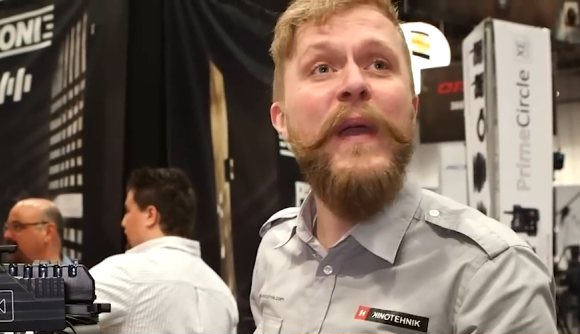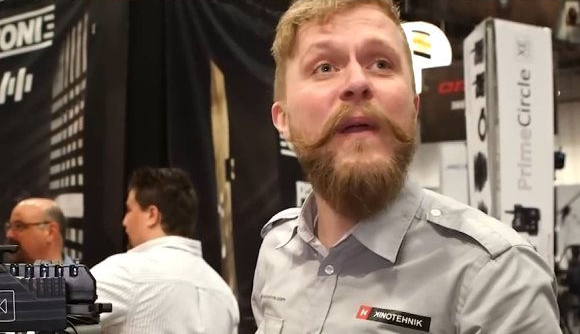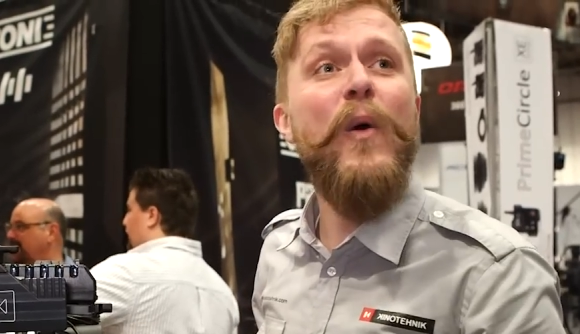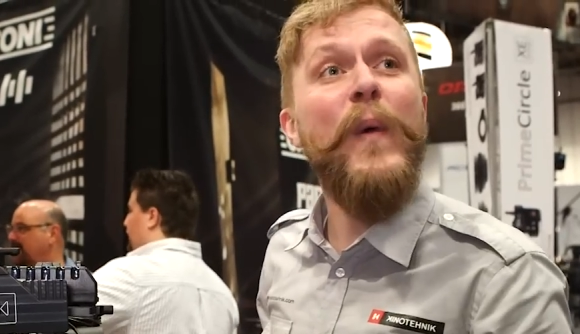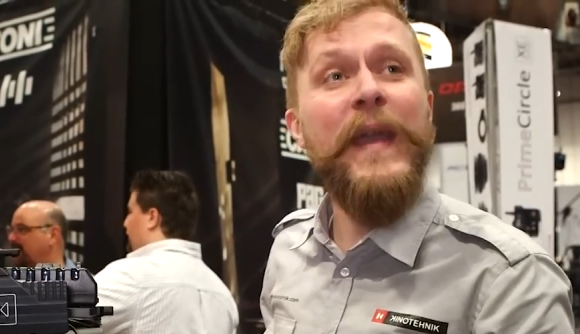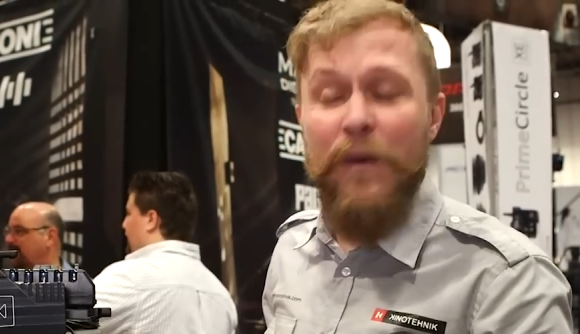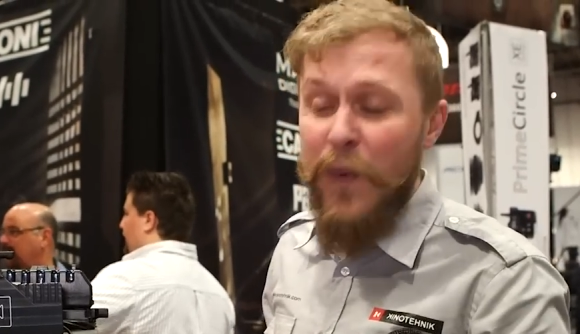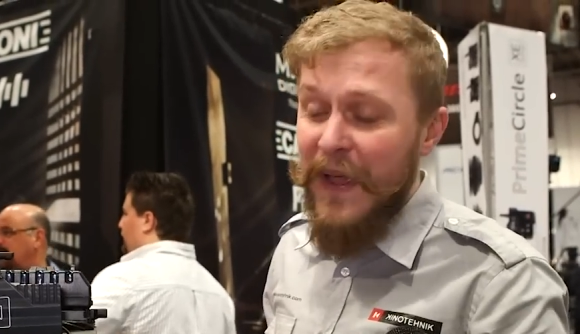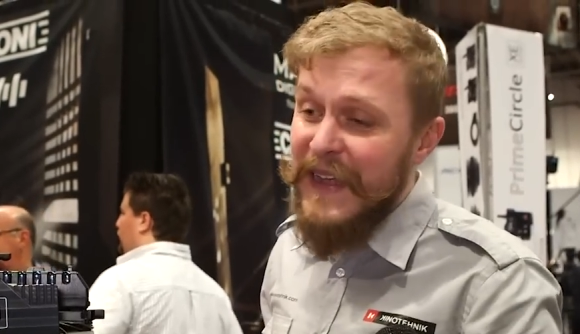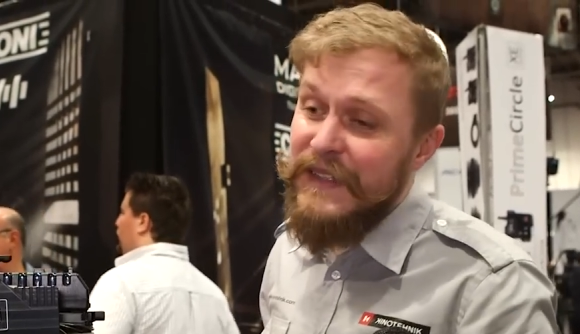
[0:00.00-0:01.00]
Speaker 1: we we
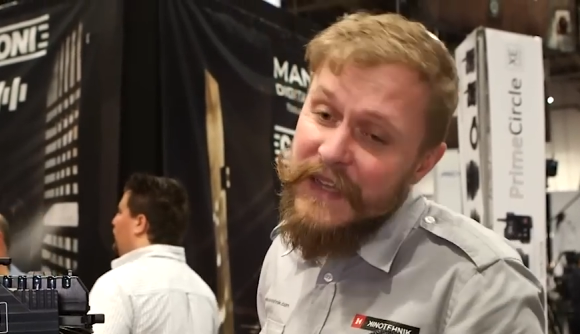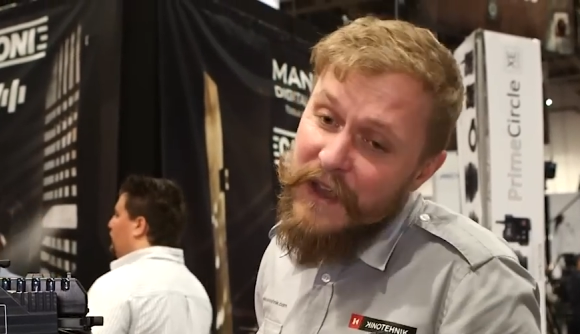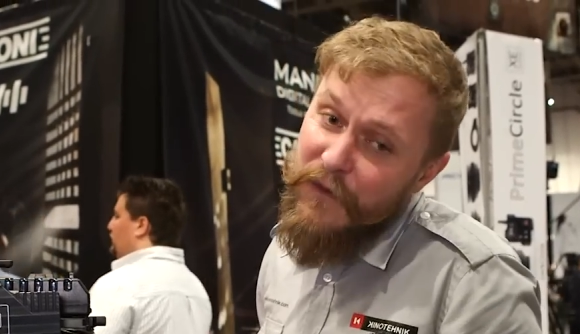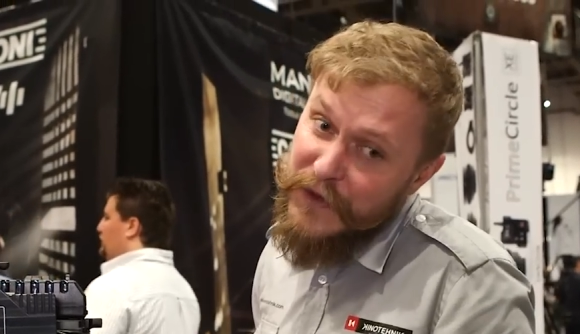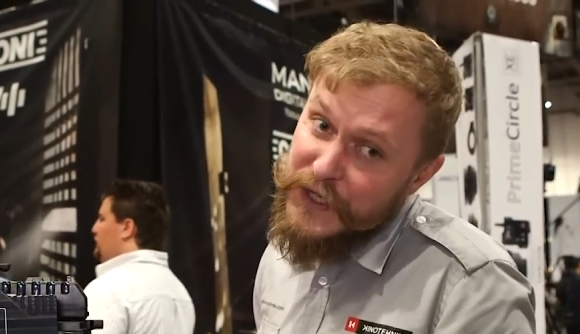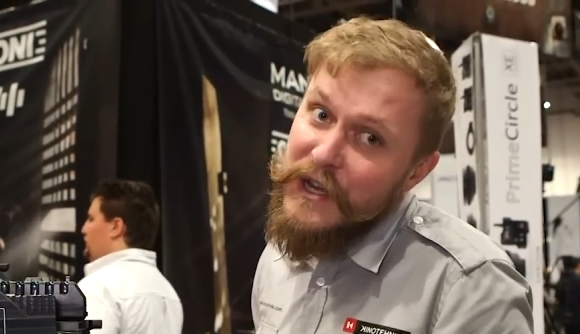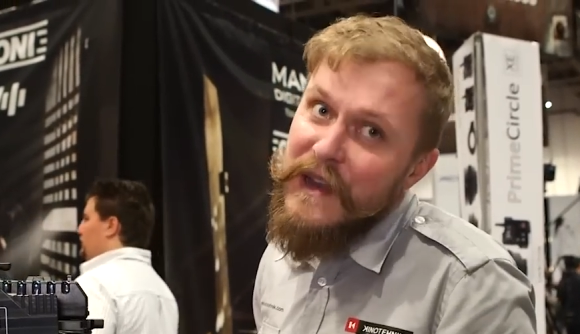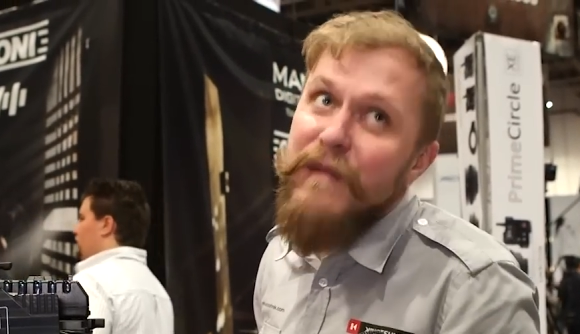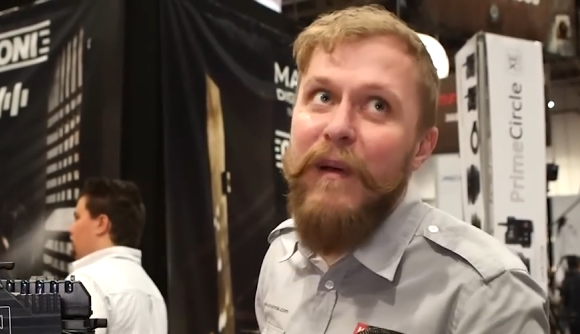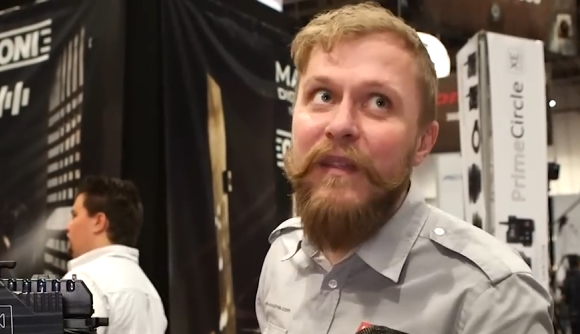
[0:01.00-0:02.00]
we can't say
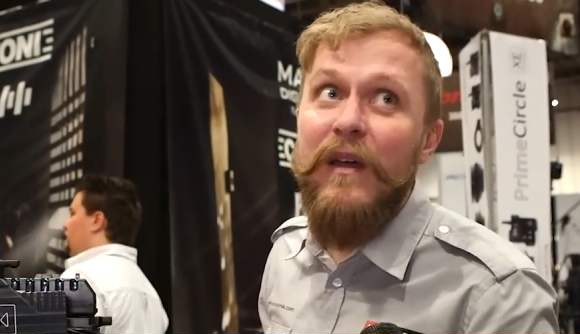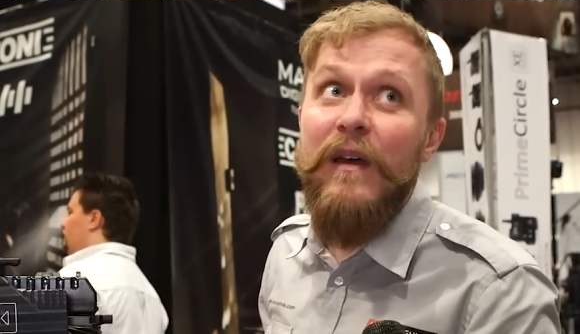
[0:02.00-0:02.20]
officially, but